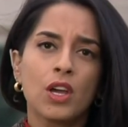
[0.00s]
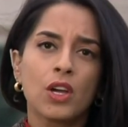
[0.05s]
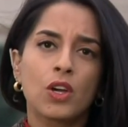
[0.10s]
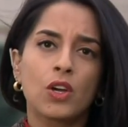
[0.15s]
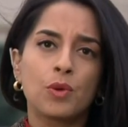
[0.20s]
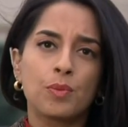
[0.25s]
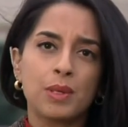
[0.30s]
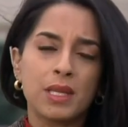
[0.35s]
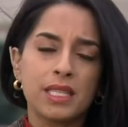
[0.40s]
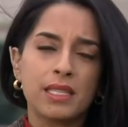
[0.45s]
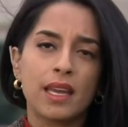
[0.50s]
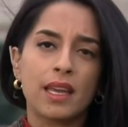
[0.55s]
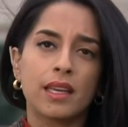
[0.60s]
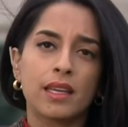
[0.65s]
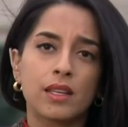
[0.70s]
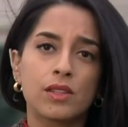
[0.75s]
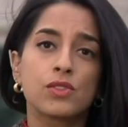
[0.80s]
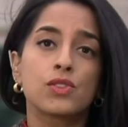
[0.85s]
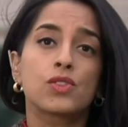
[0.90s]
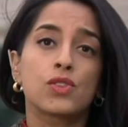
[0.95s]
could be
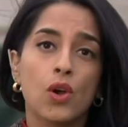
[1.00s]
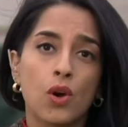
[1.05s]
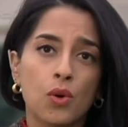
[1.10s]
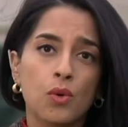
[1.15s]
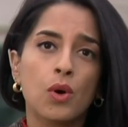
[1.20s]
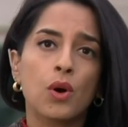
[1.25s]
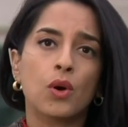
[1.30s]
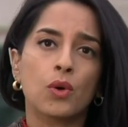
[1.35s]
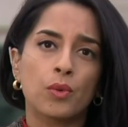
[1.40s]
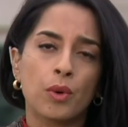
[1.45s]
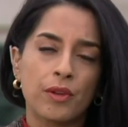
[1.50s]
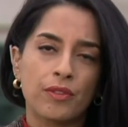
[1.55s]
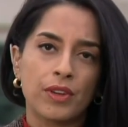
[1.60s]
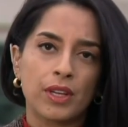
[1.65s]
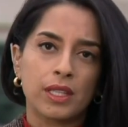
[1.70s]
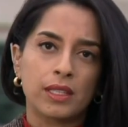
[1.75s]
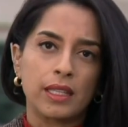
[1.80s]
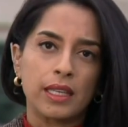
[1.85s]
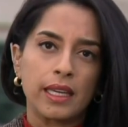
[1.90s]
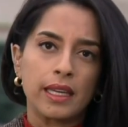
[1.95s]
taken so
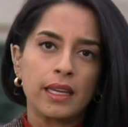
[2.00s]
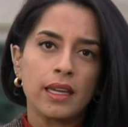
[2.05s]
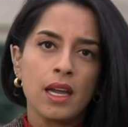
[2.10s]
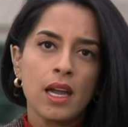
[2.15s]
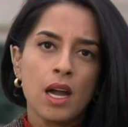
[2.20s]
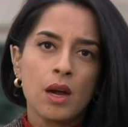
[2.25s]
horrifically.